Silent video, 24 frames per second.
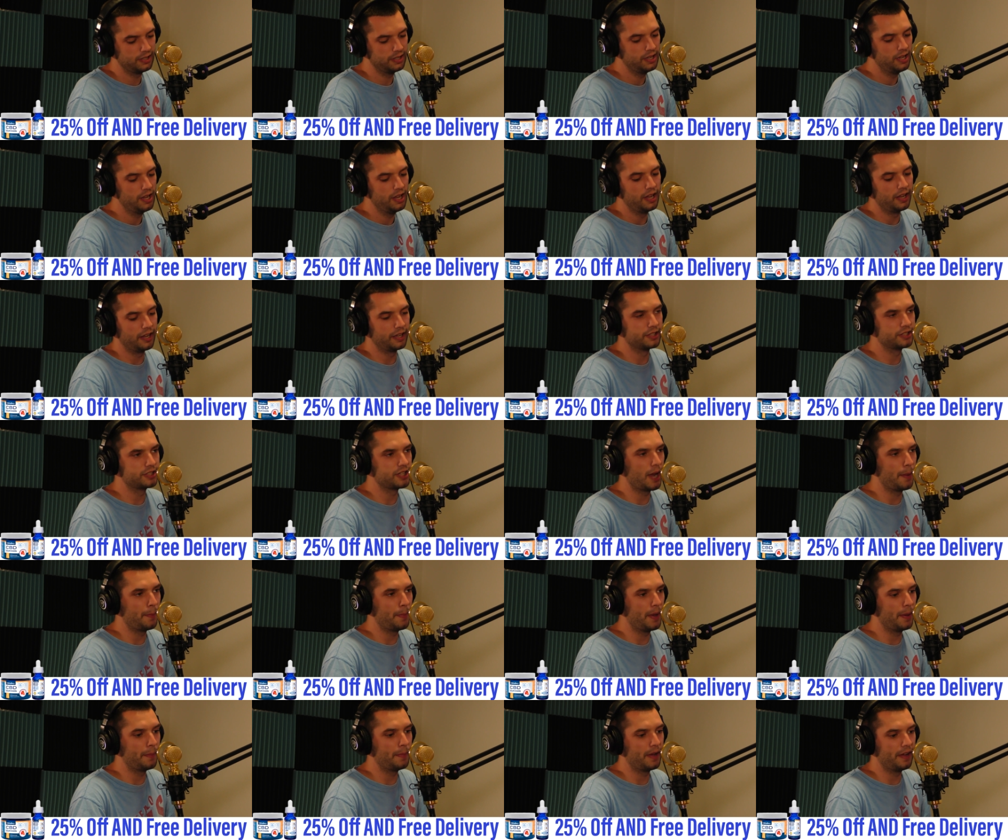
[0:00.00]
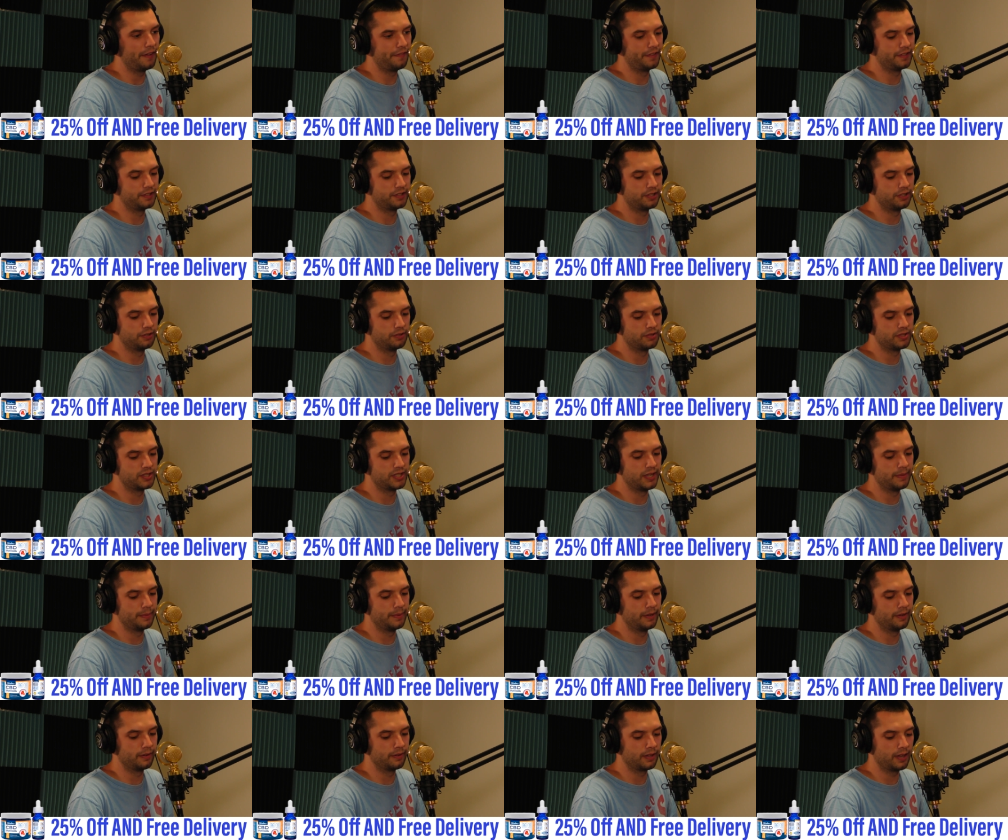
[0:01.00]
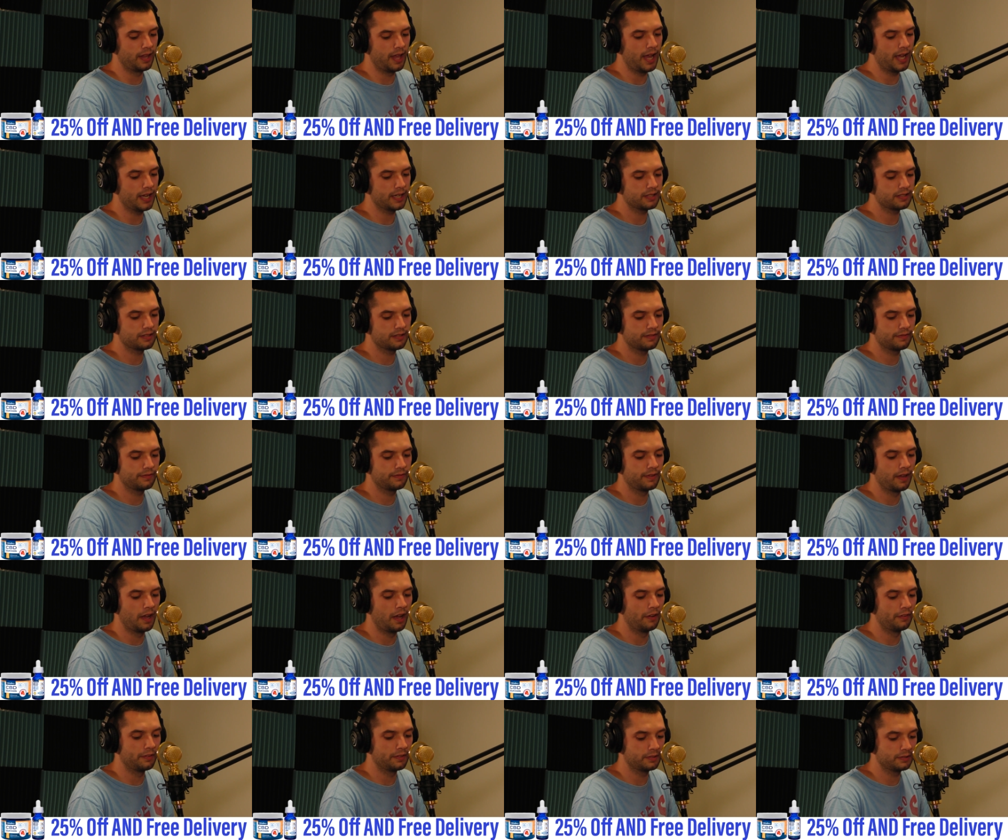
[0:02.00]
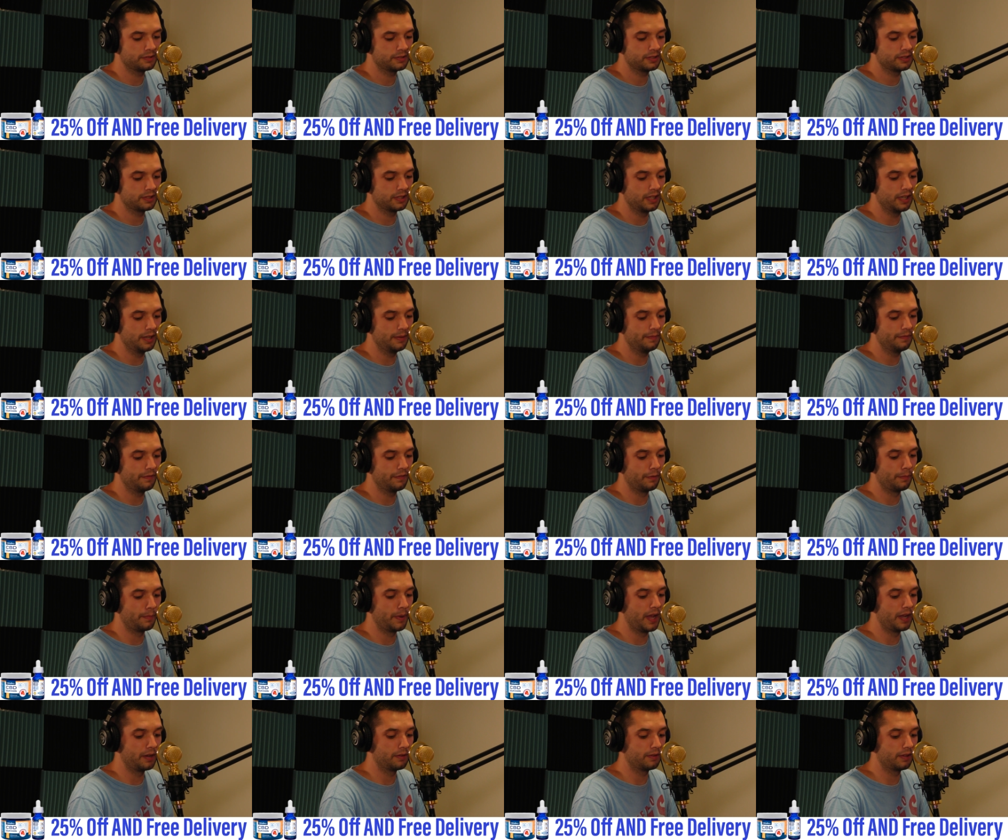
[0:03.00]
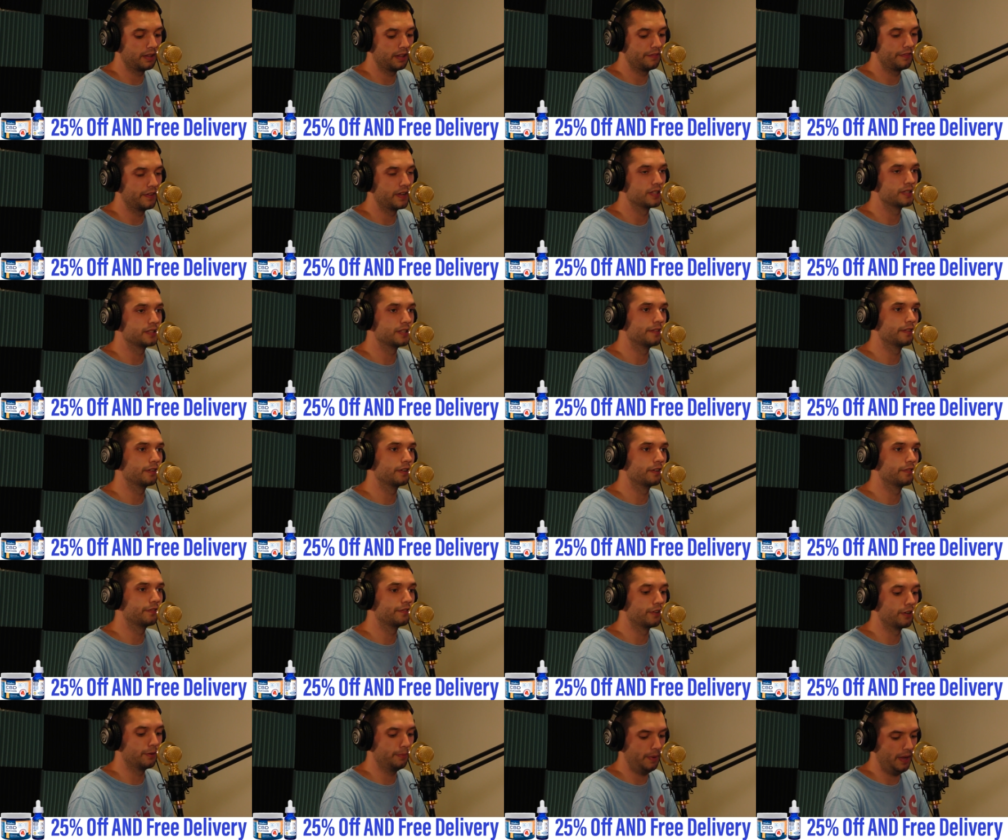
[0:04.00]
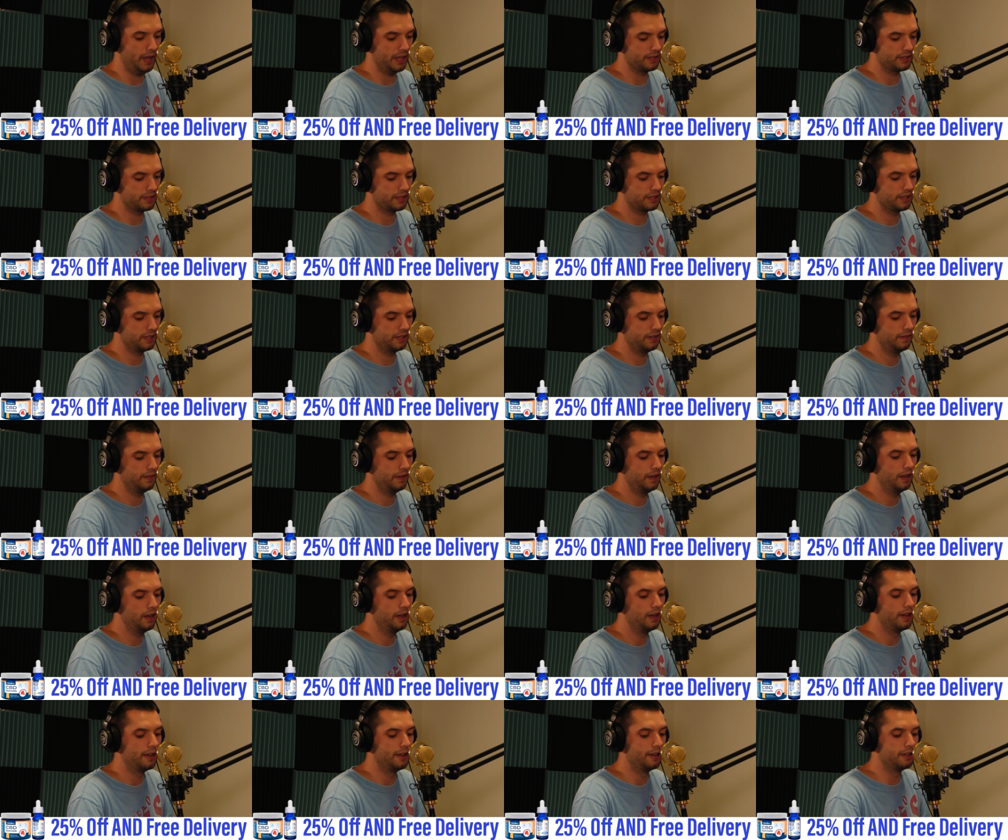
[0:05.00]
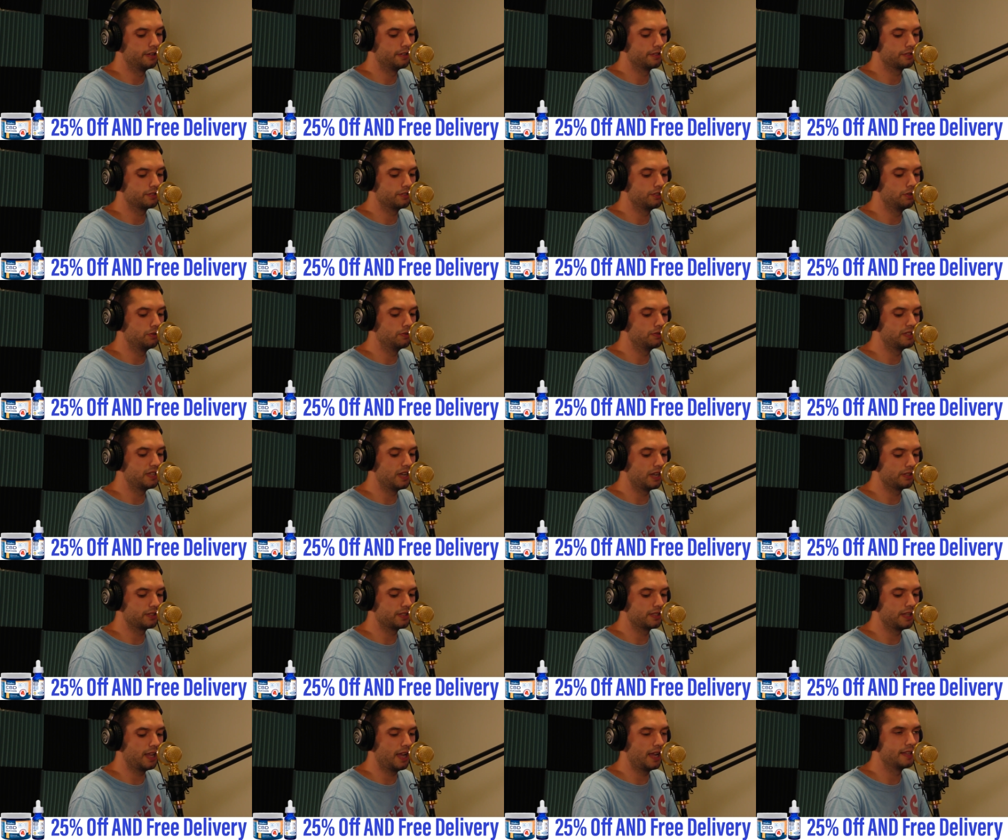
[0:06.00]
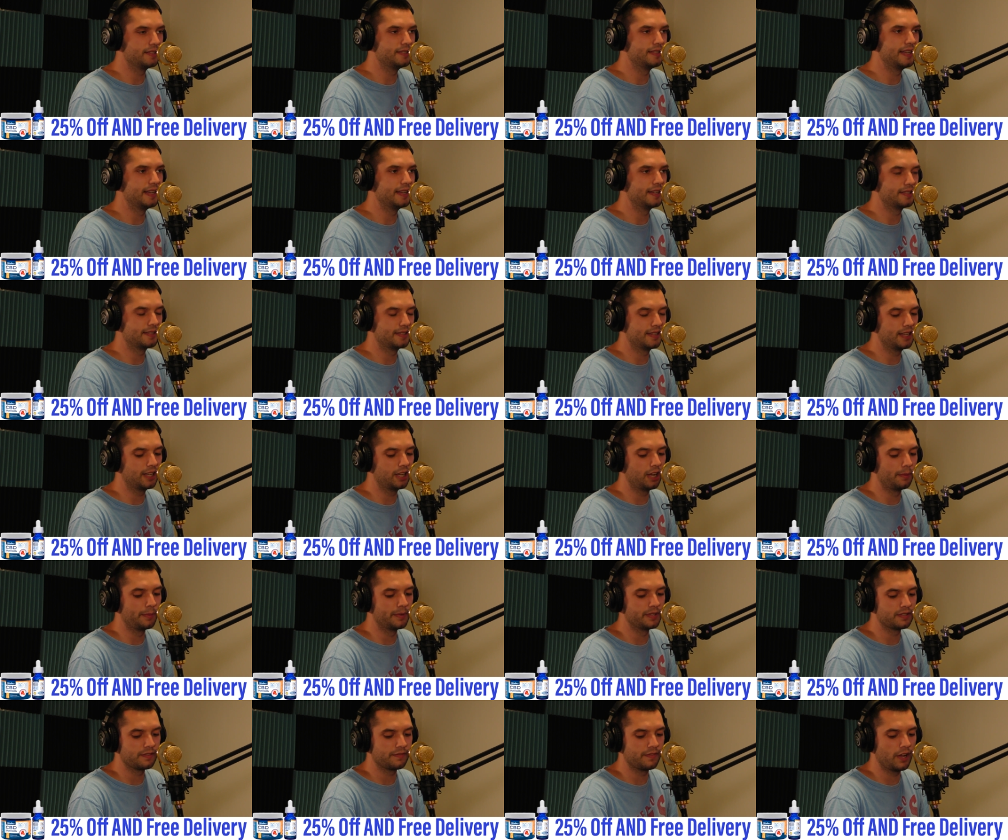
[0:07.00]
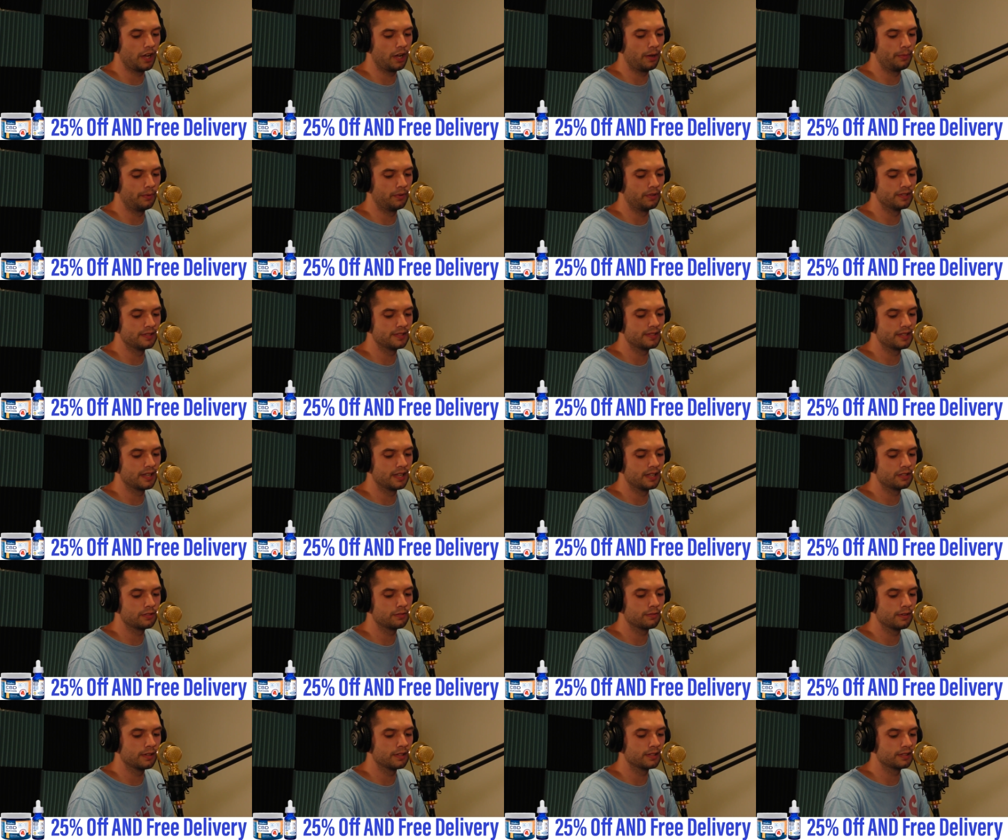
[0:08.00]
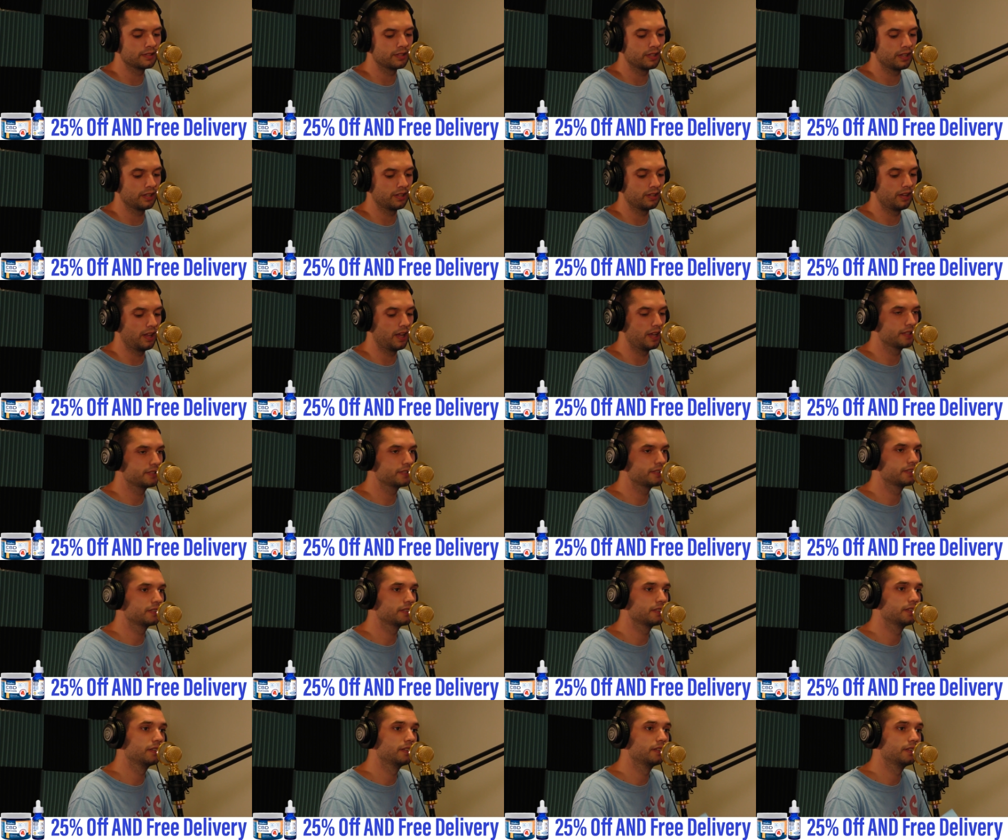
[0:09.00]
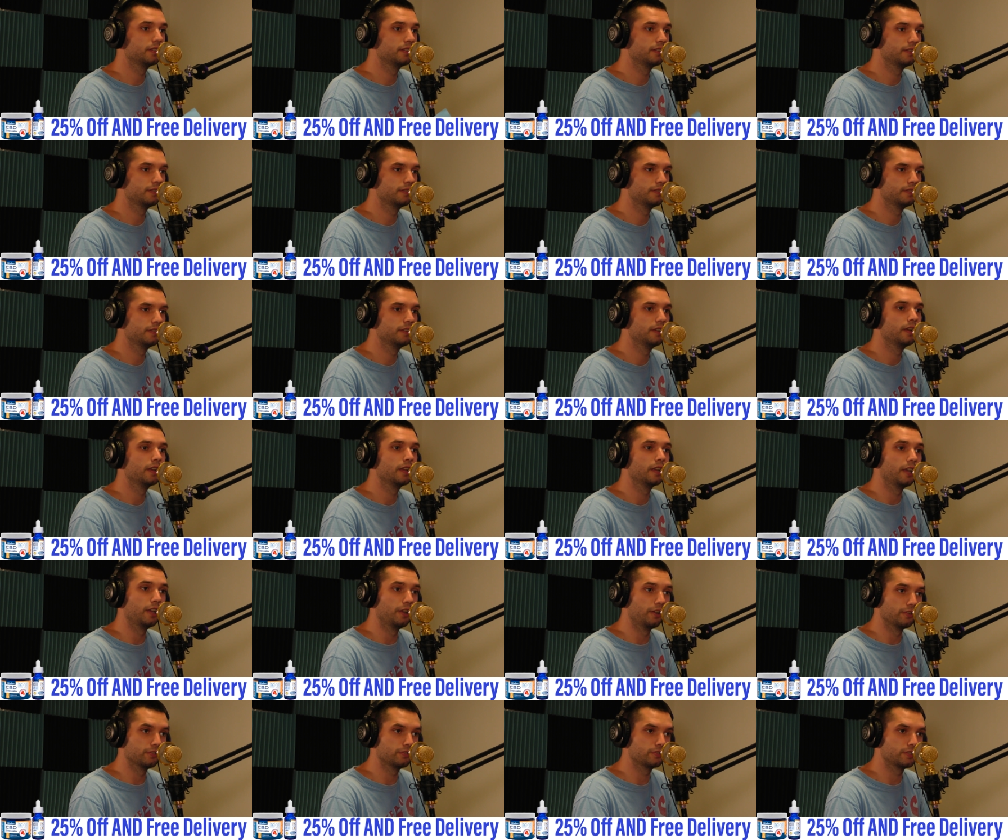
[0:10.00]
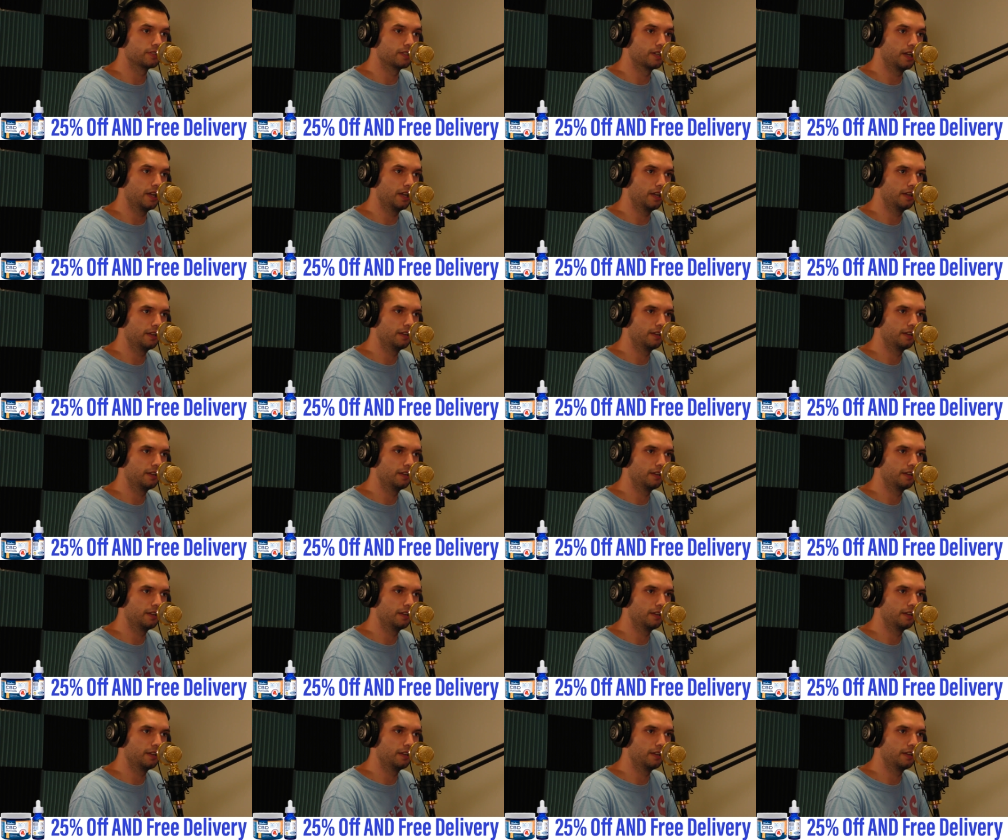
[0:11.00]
You can shop by benefit too. CBD relax, help sleep, for pain relief, and it's even good for your pets. There's new Delta 9 THC gummies available in states where it's legalized. Get yours today.